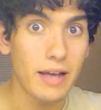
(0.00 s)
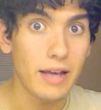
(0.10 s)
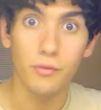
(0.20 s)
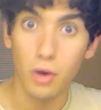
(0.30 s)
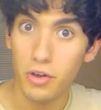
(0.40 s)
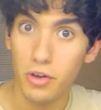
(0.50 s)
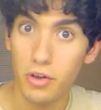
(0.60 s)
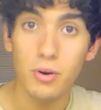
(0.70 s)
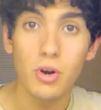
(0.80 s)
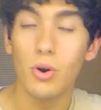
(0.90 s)
the volume,
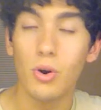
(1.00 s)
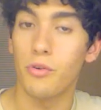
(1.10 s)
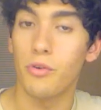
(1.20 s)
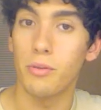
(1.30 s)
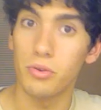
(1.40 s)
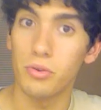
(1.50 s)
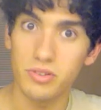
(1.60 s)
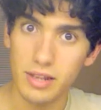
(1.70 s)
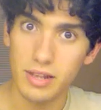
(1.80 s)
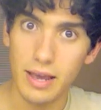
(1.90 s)
or for the moles
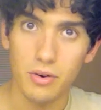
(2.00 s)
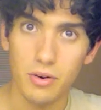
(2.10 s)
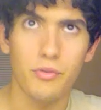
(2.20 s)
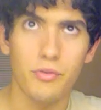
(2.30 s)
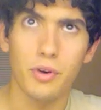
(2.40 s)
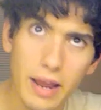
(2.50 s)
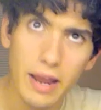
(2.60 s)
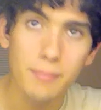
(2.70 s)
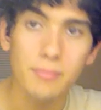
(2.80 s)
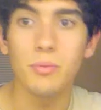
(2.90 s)
instead, or for grams,
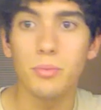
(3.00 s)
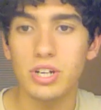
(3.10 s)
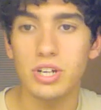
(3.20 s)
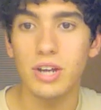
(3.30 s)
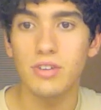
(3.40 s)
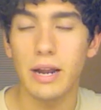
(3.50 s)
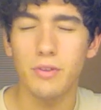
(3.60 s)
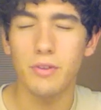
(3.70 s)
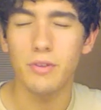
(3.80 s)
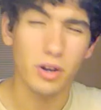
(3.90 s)
in which case you're going to have to work
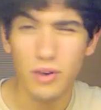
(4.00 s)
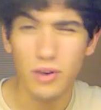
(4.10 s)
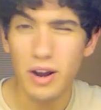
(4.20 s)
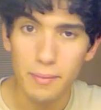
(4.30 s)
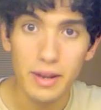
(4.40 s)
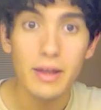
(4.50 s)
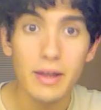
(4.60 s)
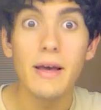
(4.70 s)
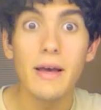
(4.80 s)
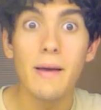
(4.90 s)
this around a bit.
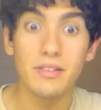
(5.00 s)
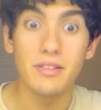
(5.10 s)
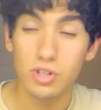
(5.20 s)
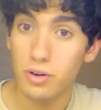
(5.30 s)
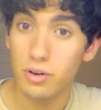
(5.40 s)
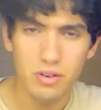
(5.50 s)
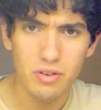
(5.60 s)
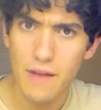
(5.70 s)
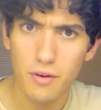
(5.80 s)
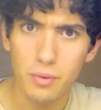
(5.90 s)
But it shouldn't
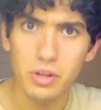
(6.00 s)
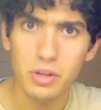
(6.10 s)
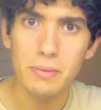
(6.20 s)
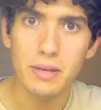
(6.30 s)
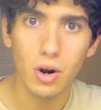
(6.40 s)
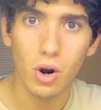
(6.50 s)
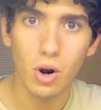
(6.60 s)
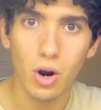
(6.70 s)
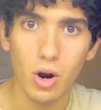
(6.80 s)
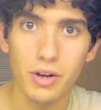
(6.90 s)
ever really be that hard.
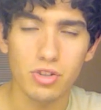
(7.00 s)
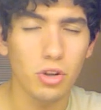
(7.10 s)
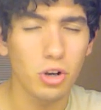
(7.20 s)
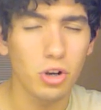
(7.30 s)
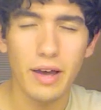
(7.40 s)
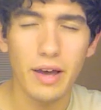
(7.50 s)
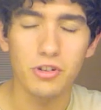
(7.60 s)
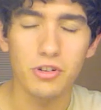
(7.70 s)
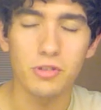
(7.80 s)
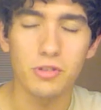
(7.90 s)
Just a little bit of
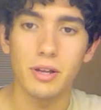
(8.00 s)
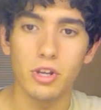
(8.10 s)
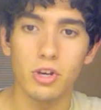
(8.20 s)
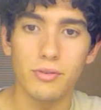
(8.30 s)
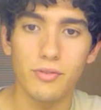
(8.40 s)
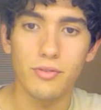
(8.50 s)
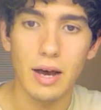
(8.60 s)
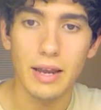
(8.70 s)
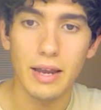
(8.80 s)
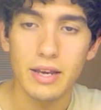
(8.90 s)
algebra, you'll be fine.
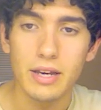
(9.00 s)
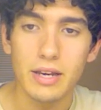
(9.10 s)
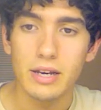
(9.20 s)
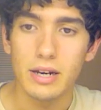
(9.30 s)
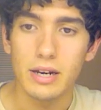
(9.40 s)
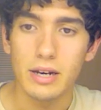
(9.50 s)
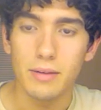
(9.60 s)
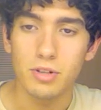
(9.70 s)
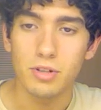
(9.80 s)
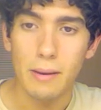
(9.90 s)
Just
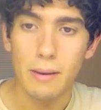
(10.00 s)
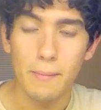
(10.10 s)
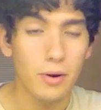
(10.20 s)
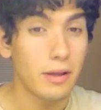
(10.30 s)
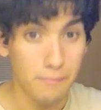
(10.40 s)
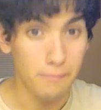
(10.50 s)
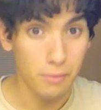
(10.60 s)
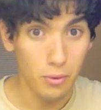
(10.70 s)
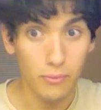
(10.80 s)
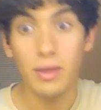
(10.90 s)
remember, important
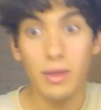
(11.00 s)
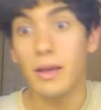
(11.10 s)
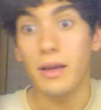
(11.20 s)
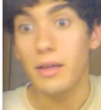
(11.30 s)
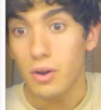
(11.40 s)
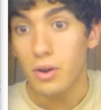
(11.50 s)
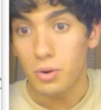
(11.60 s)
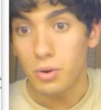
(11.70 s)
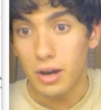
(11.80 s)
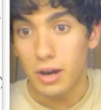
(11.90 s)
thing, we're
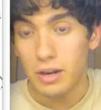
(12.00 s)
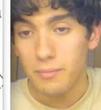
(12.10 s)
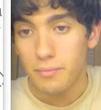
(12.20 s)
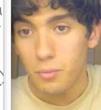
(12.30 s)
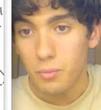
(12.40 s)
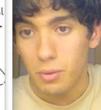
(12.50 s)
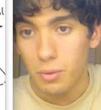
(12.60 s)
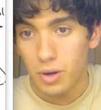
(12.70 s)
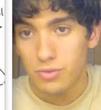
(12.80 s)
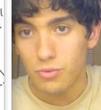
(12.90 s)
talking, when working this
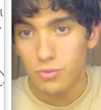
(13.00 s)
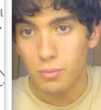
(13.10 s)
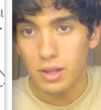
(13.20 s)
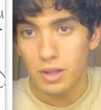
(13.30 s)
formula,